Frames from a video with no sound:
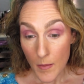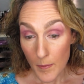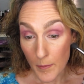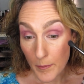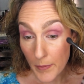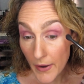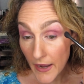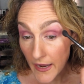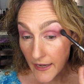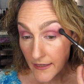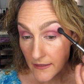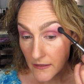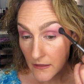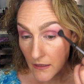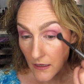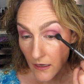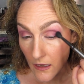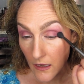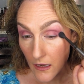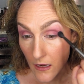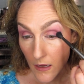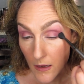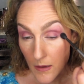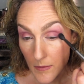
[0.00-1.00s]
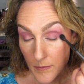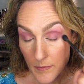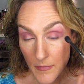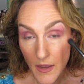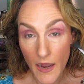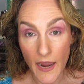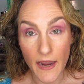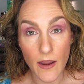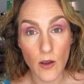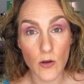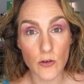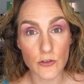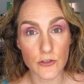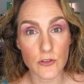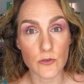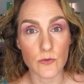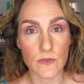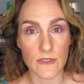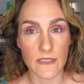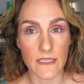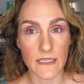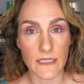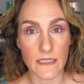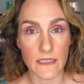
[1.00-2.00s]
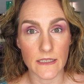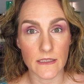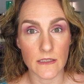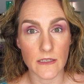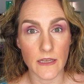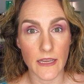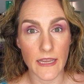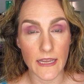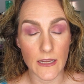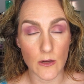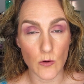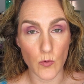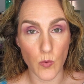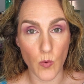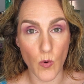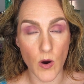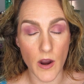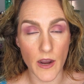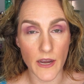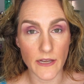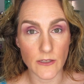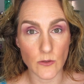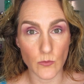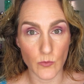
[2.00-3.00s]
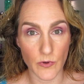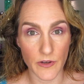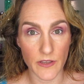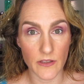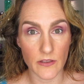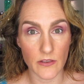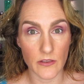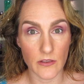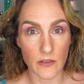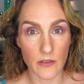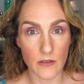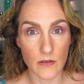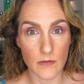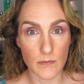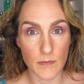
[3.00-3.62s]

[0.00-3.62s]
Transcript: But I also did a quad with